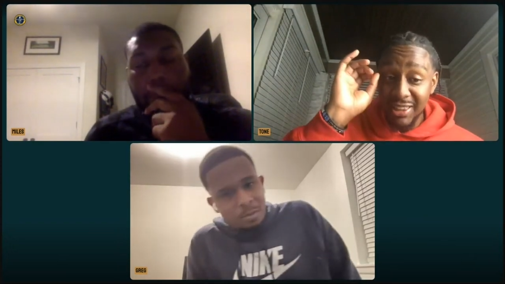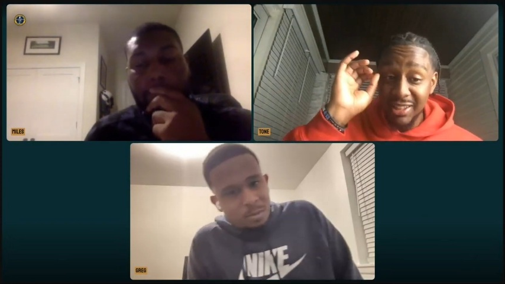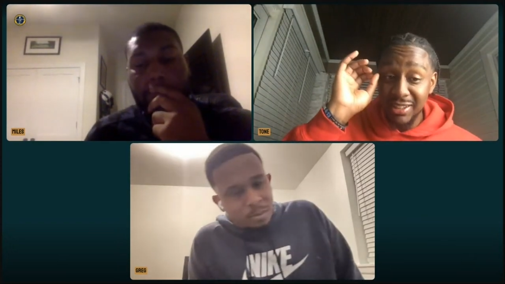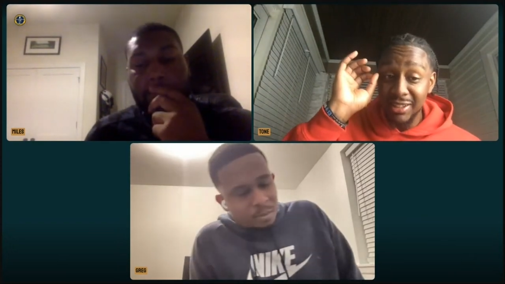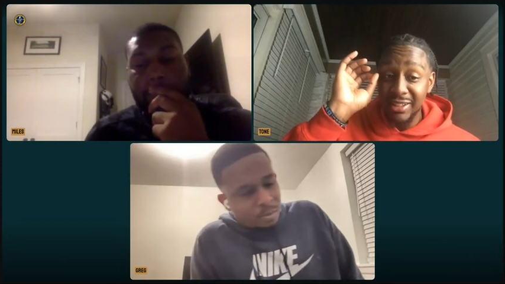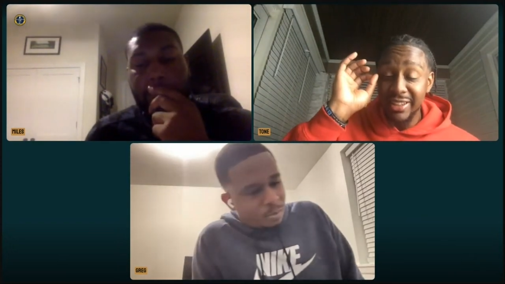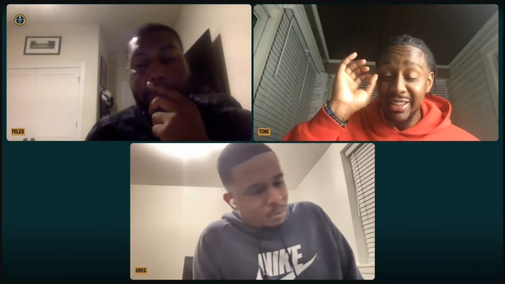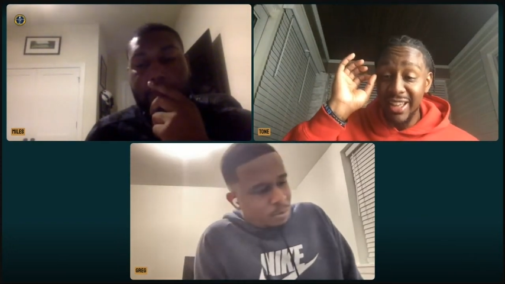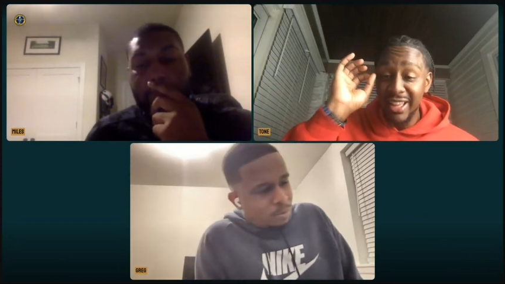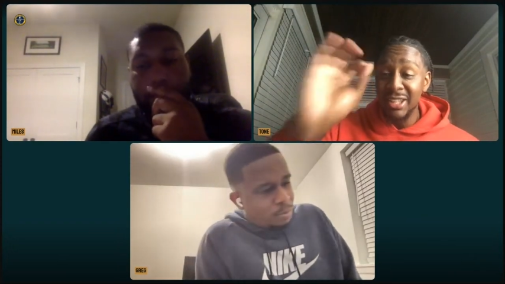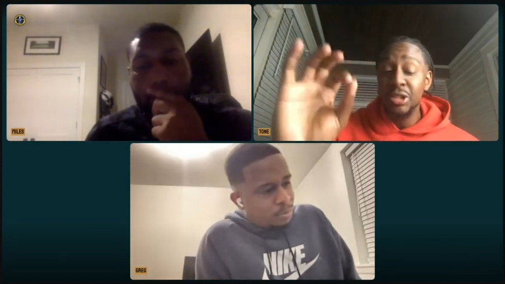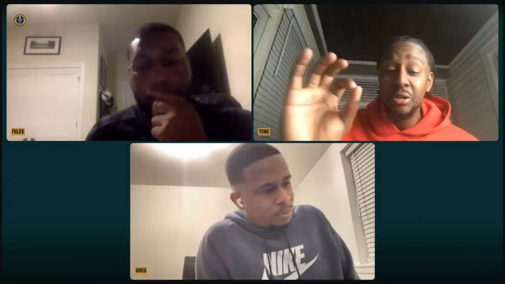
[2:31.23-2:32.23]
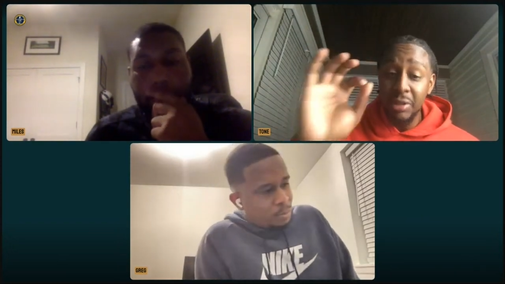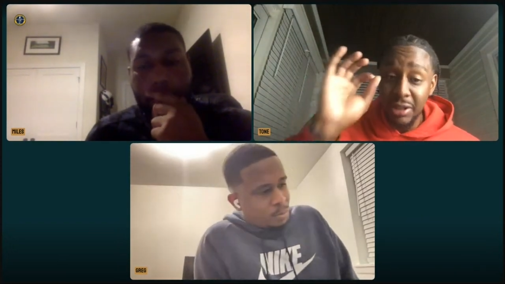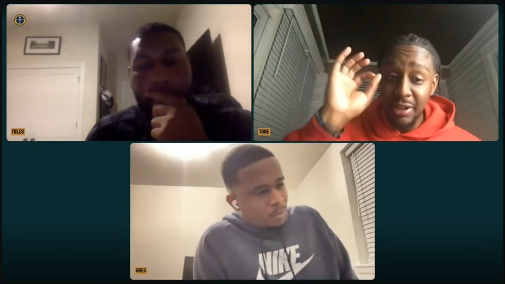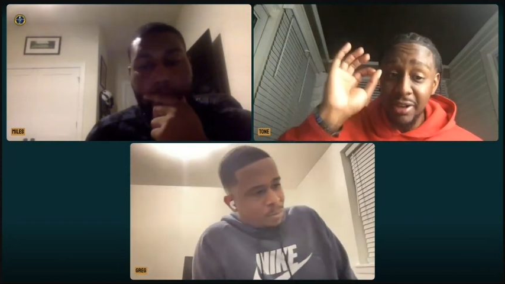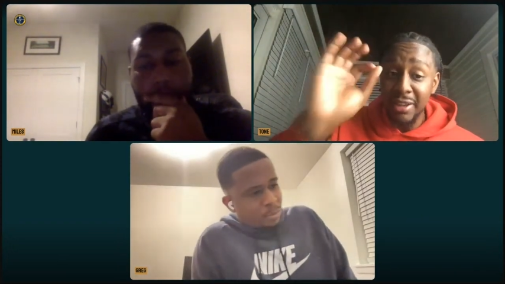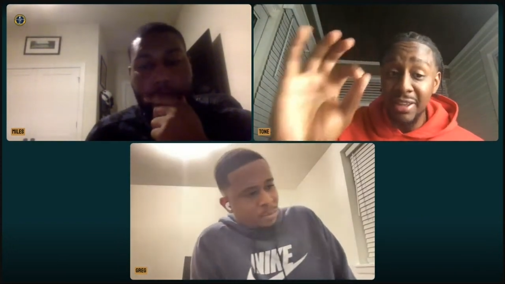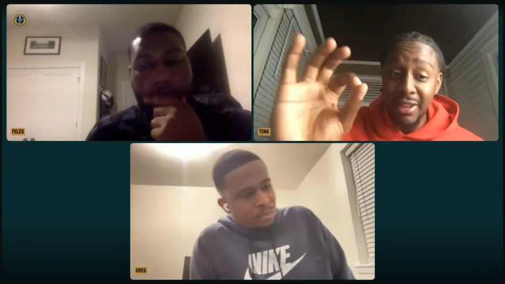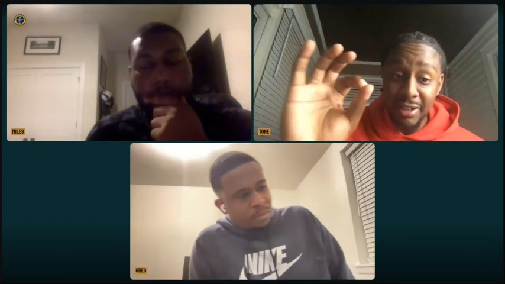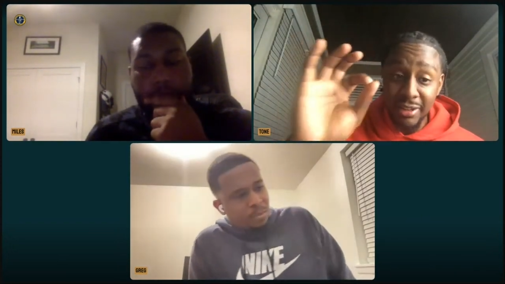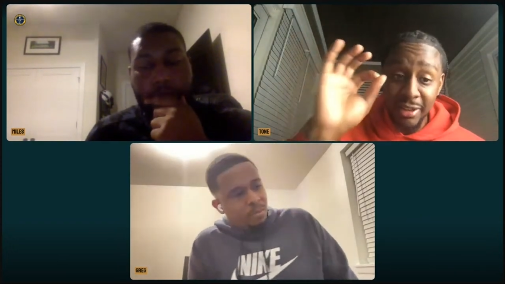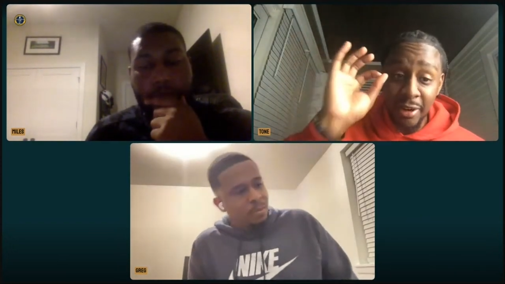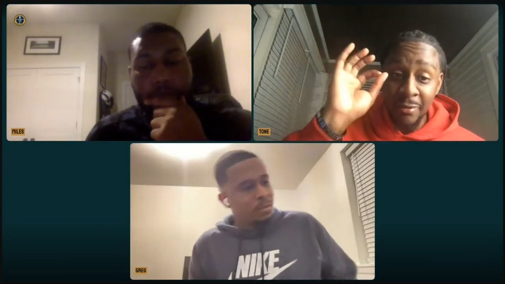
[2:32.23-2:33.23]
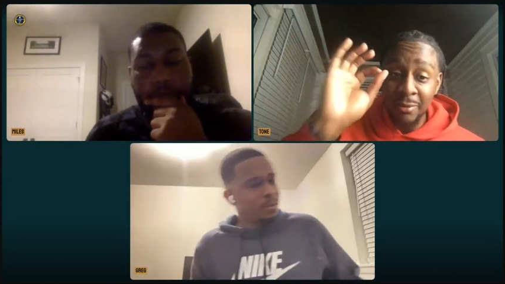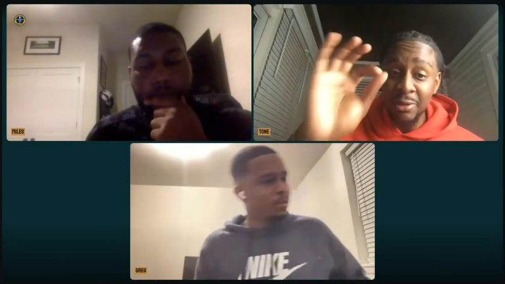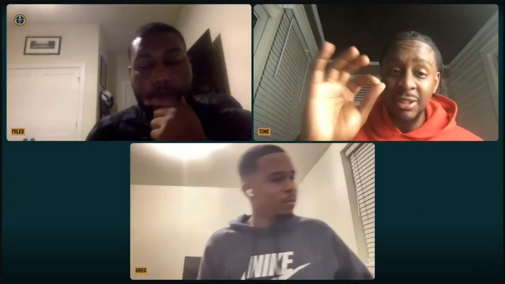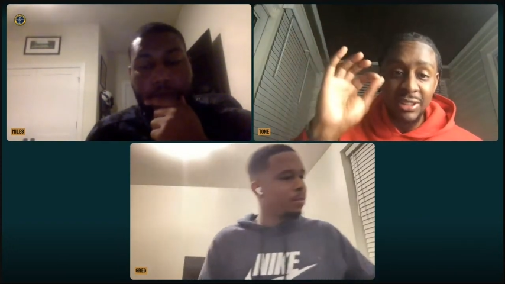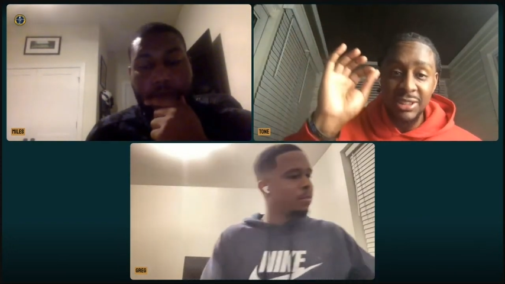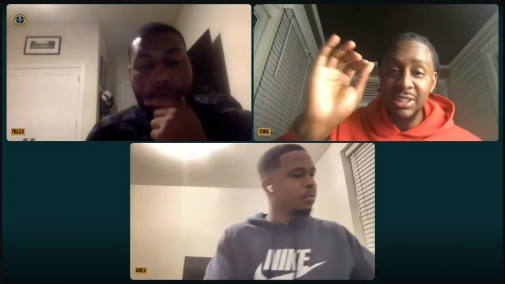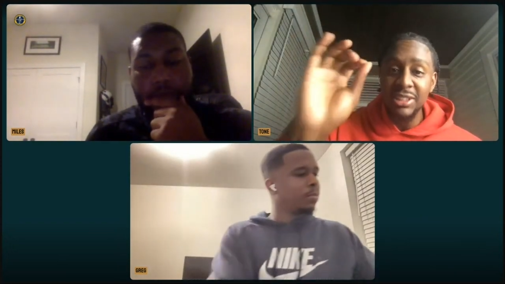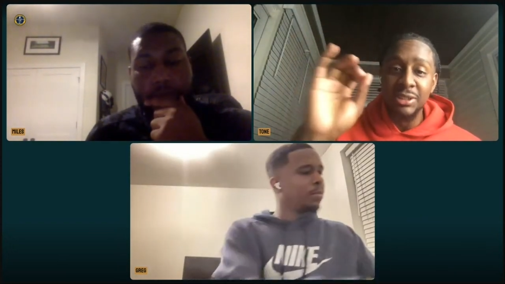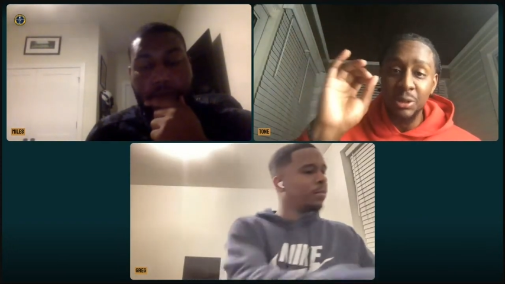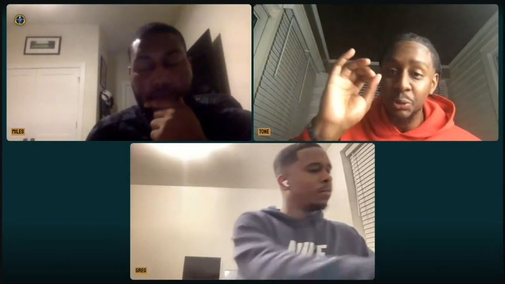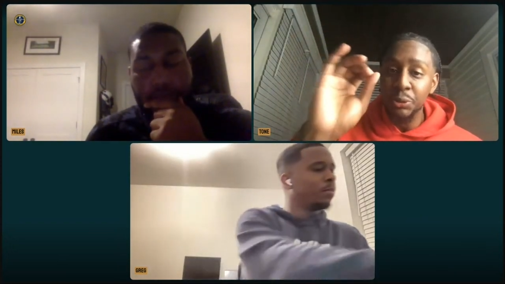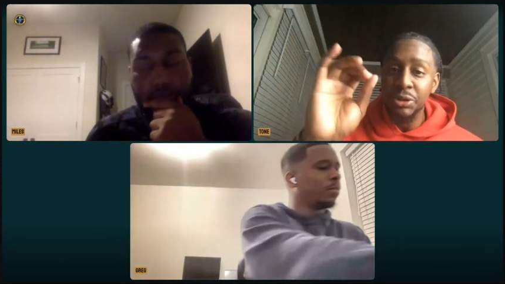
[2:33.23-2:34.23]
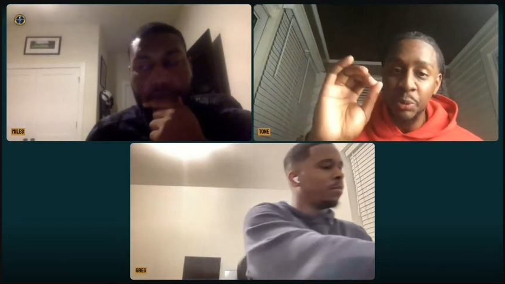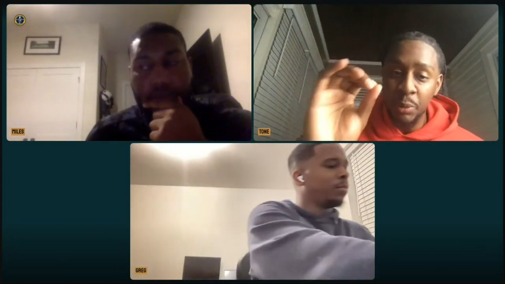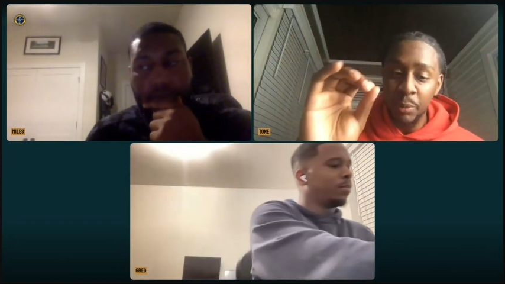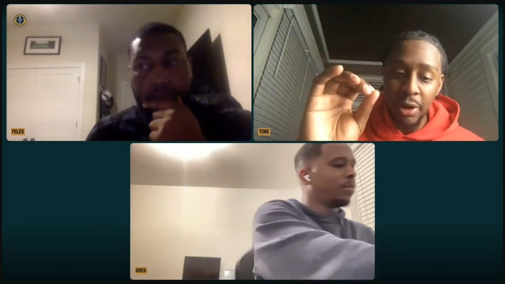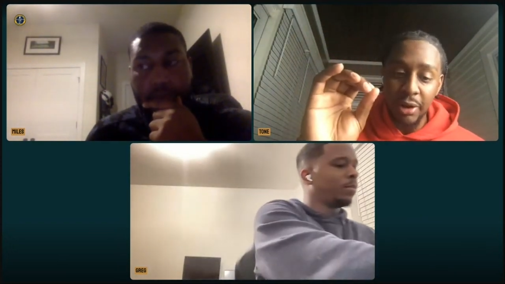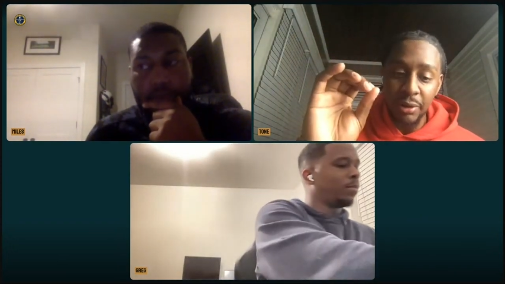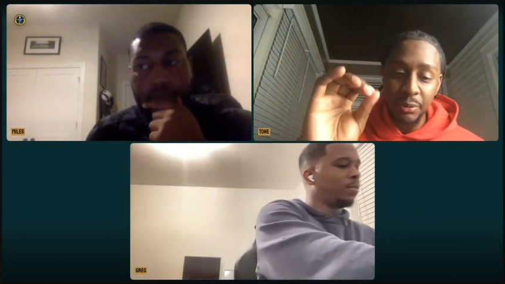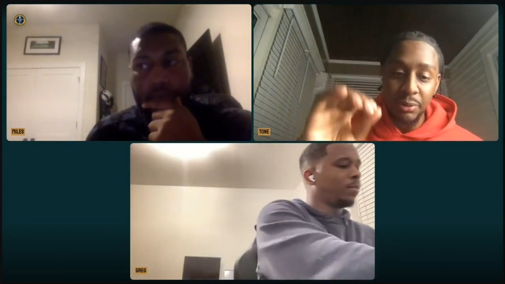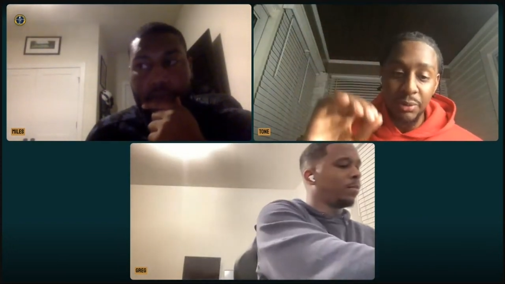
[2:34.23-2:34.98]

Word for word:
Speaker 1: the entering in their rookie season, who was more marketable?